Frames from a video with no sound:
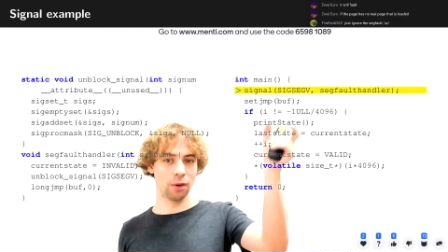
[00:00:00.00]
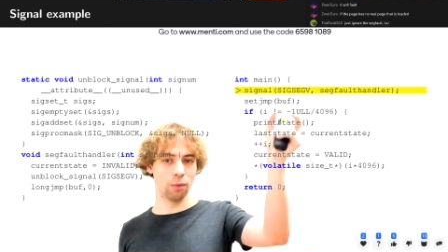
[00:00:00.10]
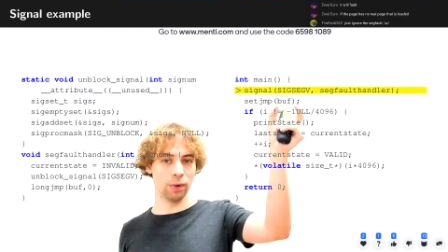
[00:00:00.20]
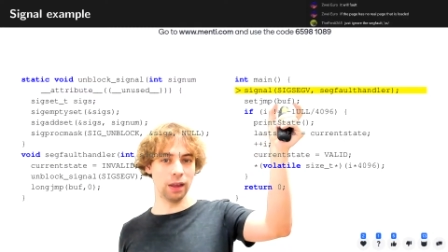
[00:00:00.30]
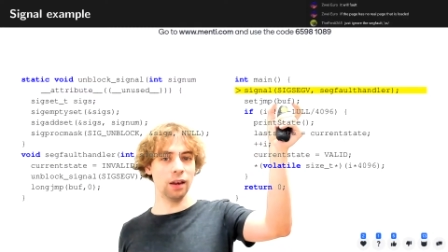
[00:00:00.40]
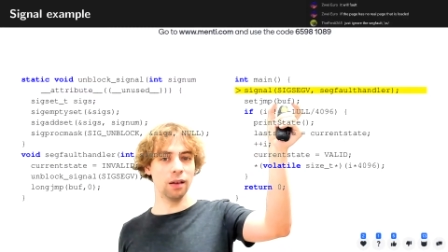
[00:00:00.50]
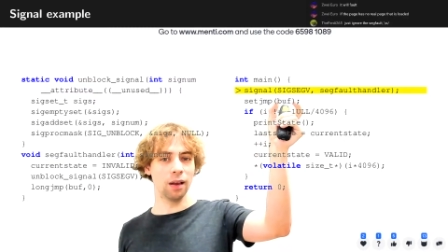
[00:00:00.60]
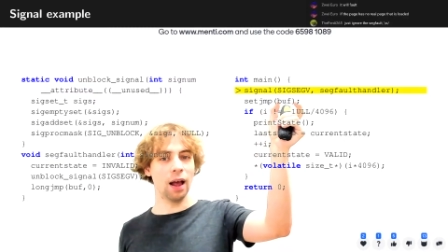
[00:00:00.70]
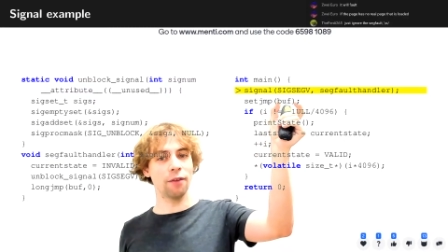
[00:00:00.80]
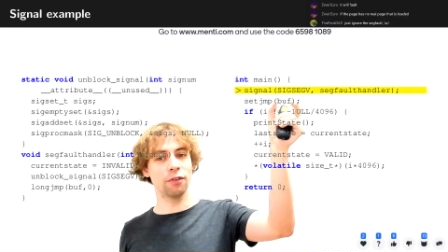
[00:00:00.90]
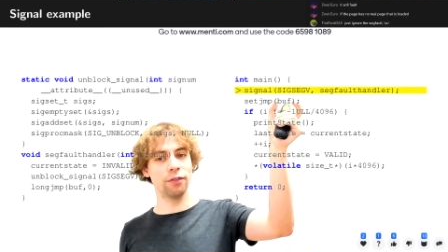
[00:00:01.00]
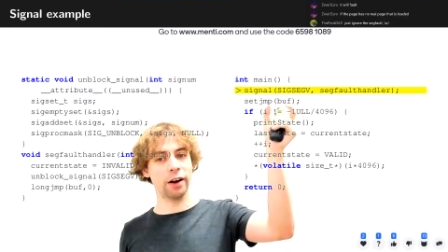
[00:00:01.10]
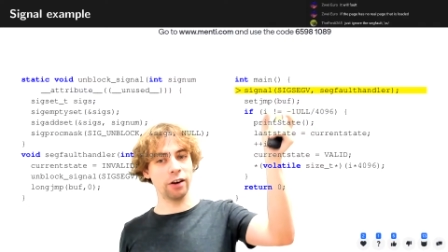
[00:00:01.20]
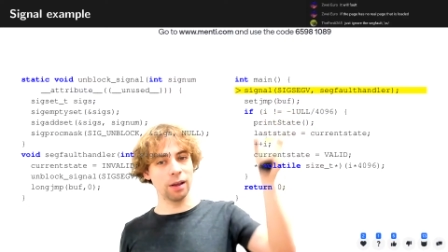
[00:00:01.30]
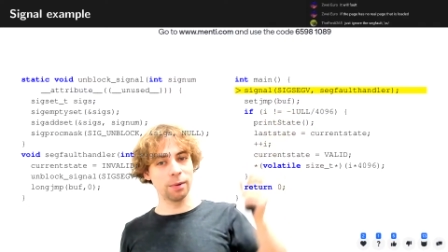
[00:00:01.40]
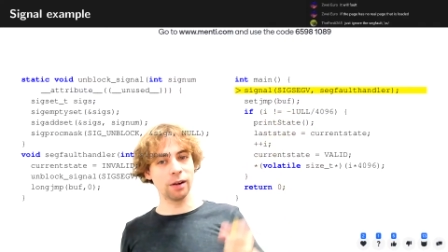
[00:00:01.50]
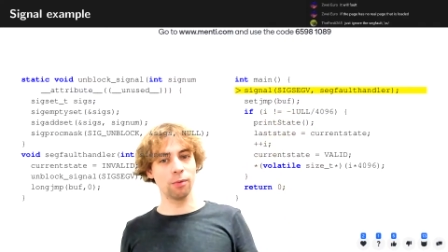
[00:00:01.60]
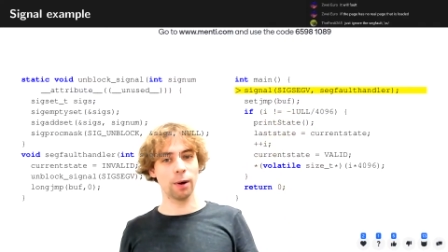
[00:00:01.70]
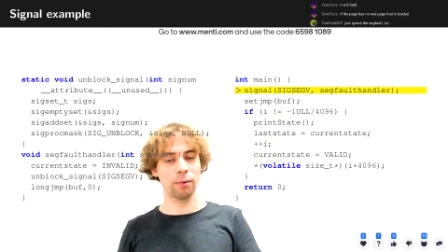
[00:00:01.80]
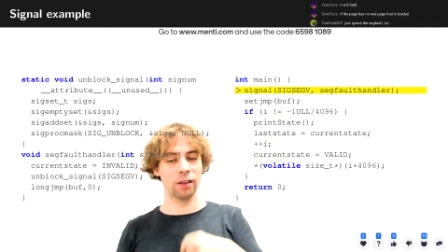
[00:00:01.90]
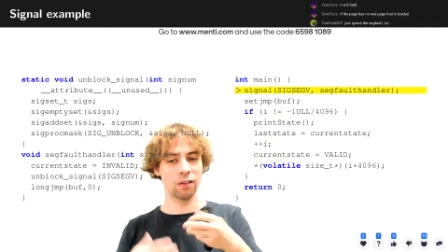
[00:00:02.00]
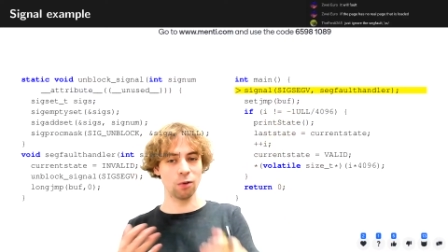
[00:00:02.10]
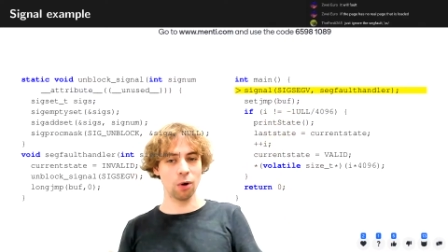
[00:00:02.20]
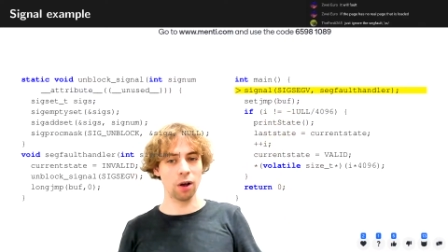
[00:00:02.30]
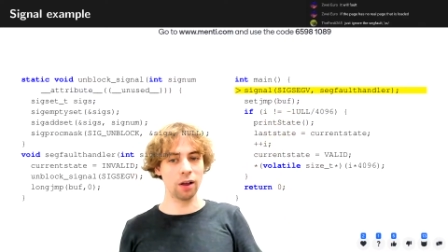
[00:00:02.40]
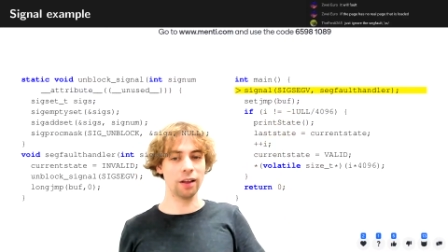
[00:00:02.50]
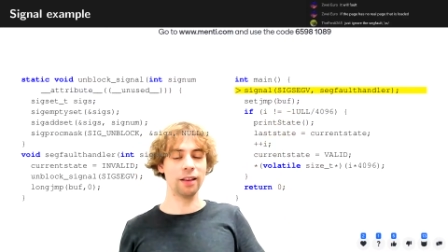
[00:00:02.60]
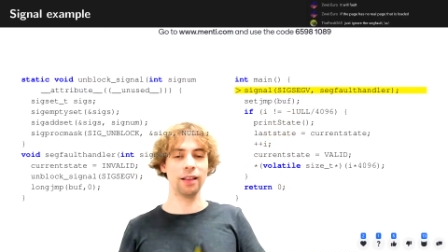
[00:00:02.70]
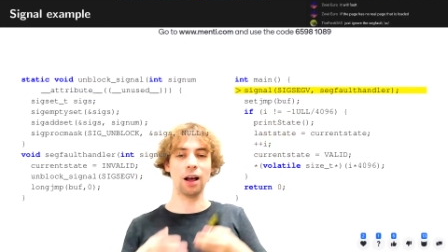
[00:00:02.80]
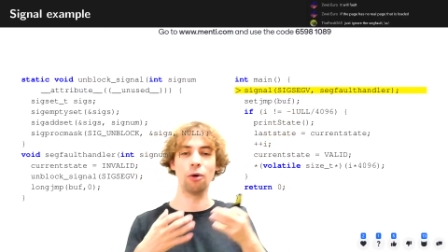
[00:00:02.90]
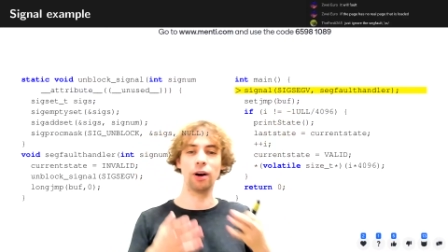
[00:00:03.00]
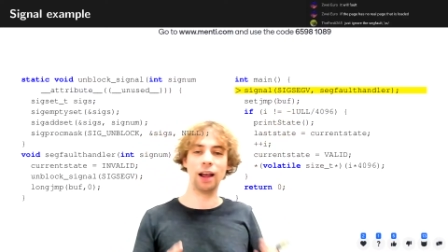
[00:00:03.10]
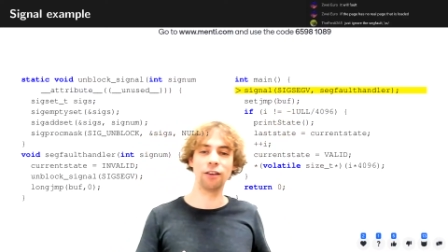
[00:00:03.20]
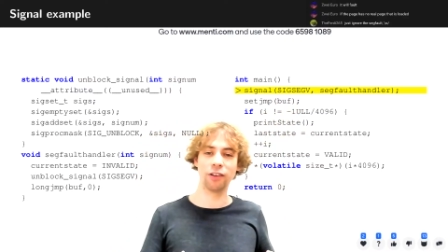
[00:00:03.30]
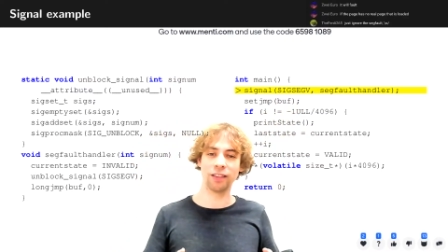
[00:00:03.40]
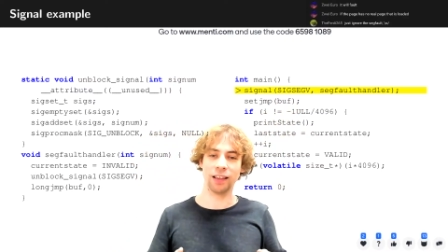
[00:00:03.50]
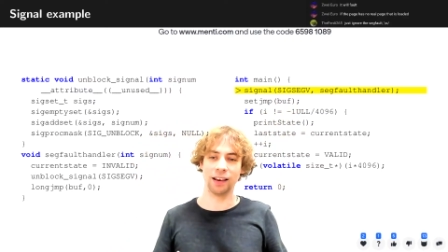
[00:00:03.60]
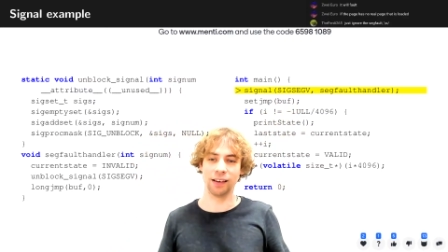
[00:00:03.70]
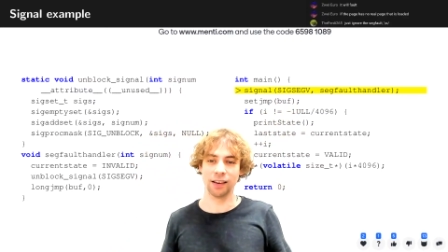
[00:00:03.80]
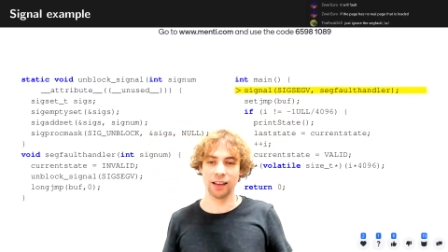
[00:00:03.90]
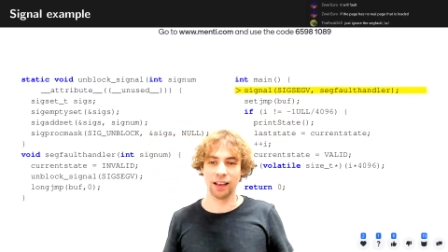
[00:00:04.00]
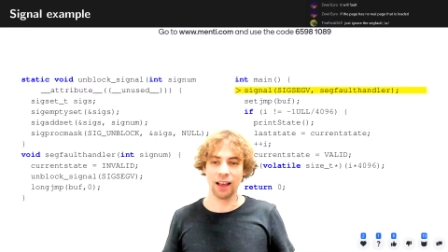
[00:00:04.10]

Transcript: We have a variable where we store our address in,